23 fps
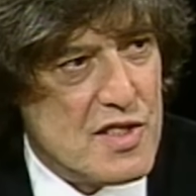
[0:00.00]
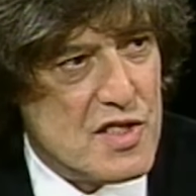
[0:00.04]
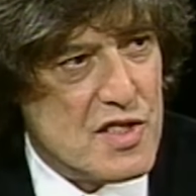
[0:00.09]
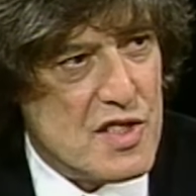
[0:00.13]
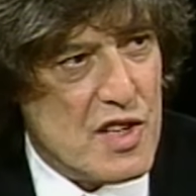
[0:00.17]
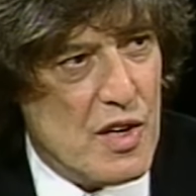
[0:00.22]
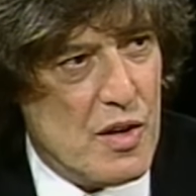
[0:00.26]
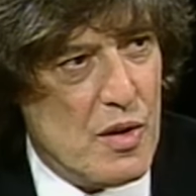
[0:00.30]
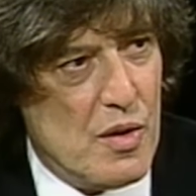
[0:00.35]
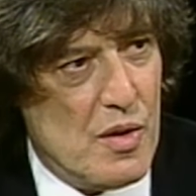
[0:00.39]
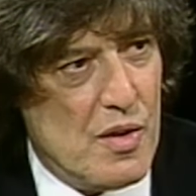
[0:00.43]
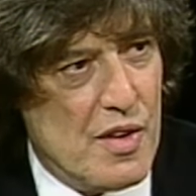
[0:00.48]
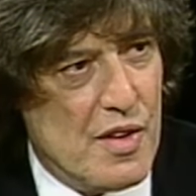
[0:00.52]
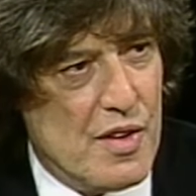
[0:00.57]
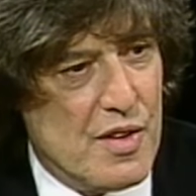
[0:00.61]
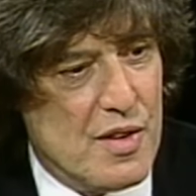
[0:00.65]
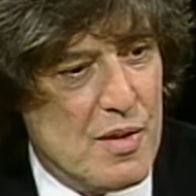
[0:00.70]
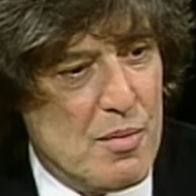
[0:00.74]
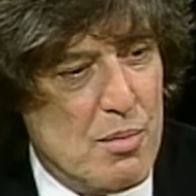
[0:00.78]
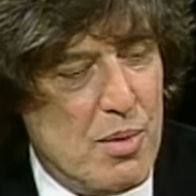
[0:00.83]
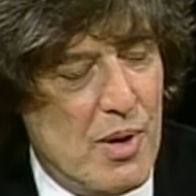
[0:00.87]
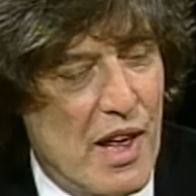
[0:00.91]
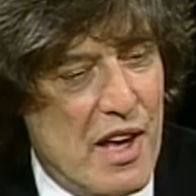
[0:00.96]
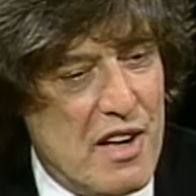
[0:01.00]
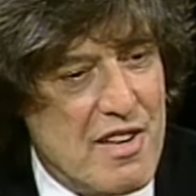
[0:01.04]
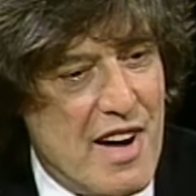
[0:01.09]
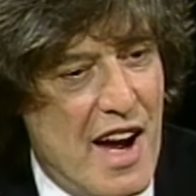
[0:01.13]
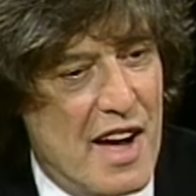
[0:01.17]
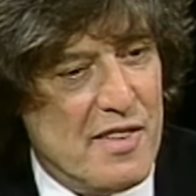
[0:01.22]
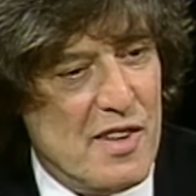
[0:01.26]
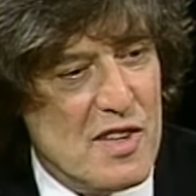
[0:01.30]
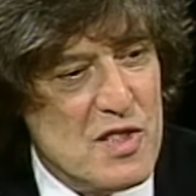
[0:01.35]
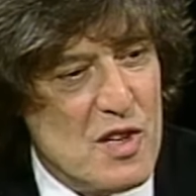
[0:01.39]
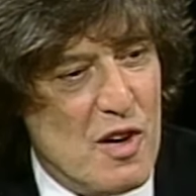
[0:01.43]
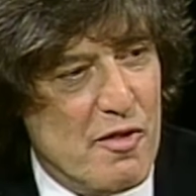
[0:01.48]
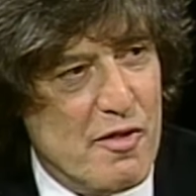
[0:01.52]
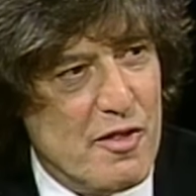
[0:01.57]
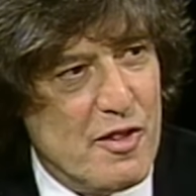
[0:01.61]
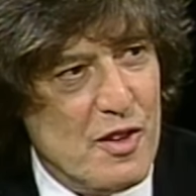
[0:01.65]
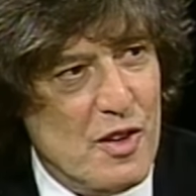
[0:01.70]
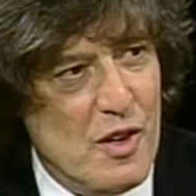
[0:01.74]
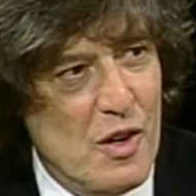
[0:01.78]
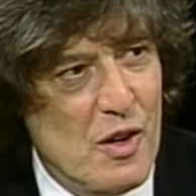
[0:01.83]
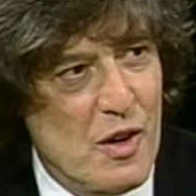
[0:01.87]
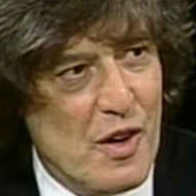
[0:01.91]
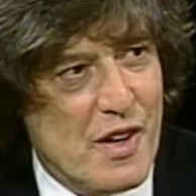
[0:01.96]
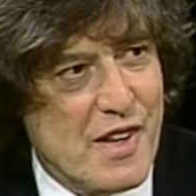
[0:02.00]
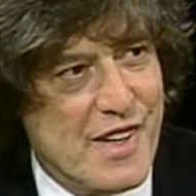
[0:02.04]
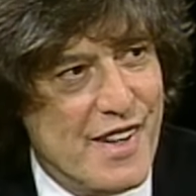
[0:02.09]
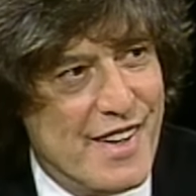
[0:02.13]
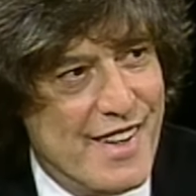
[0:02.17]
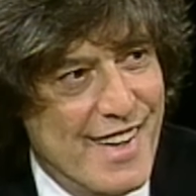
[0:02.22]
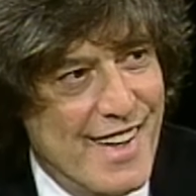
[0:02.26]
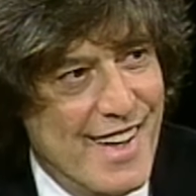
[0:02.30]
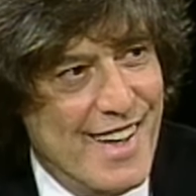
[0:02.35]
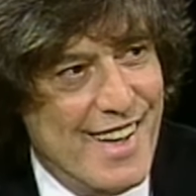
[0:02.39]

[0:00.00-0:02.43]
so yeah. the playwright is off the hook.